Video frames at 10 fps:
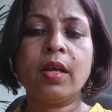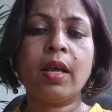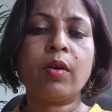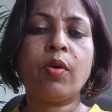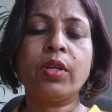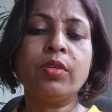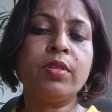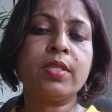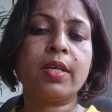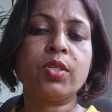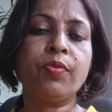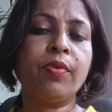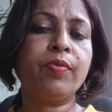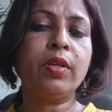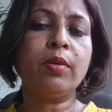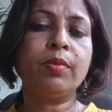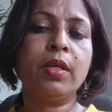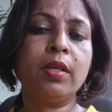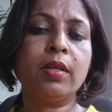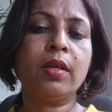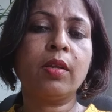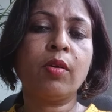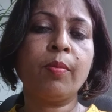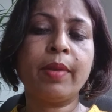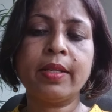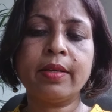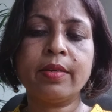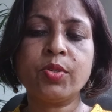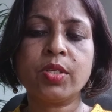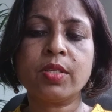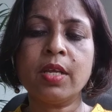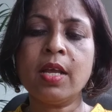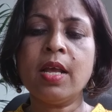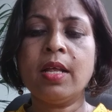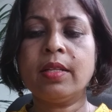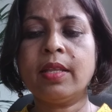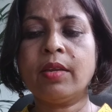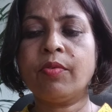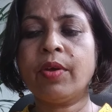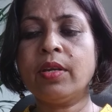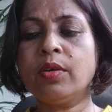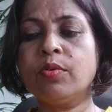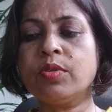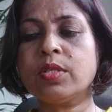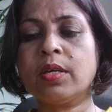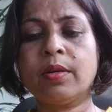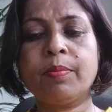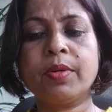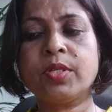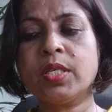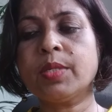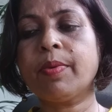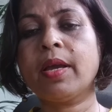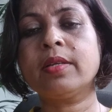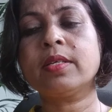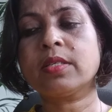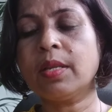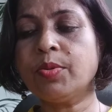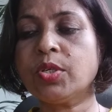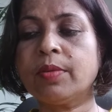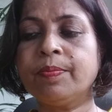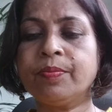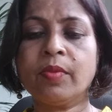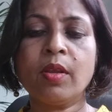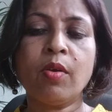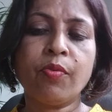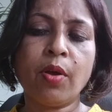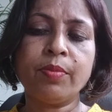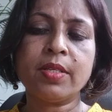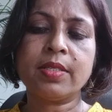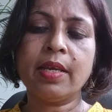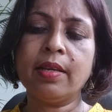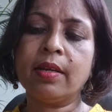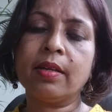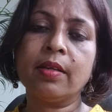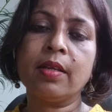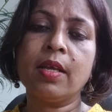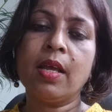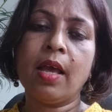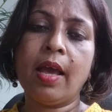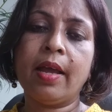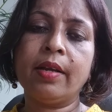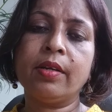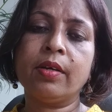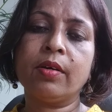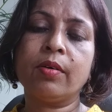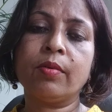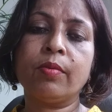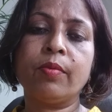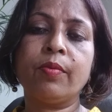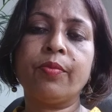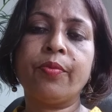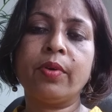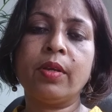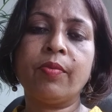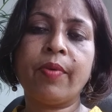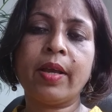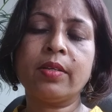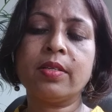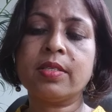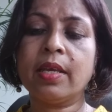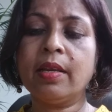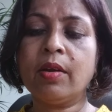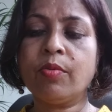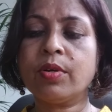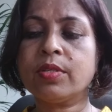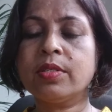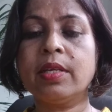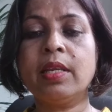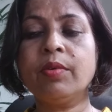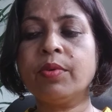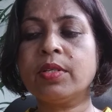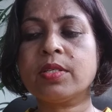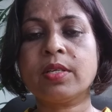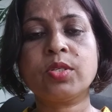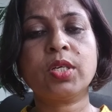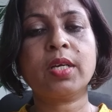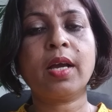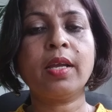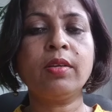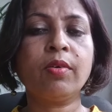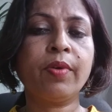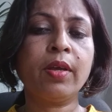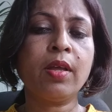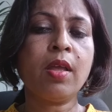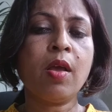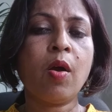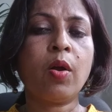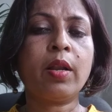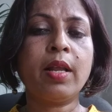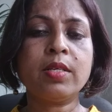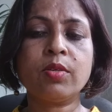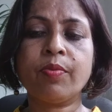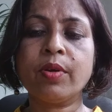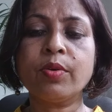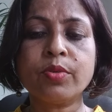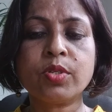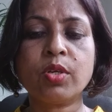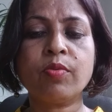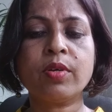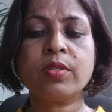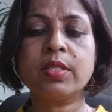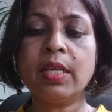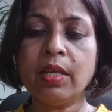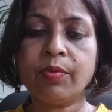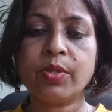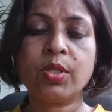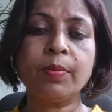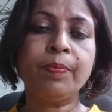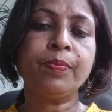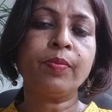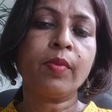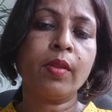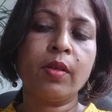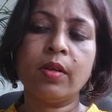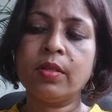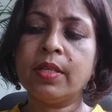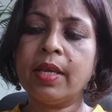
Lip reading: according to the section 15 of the implied conditions, then where the goods are purchased by description from the seller, and in fact the seller was dealing with such a kind of a class of a goods he was dealing with, and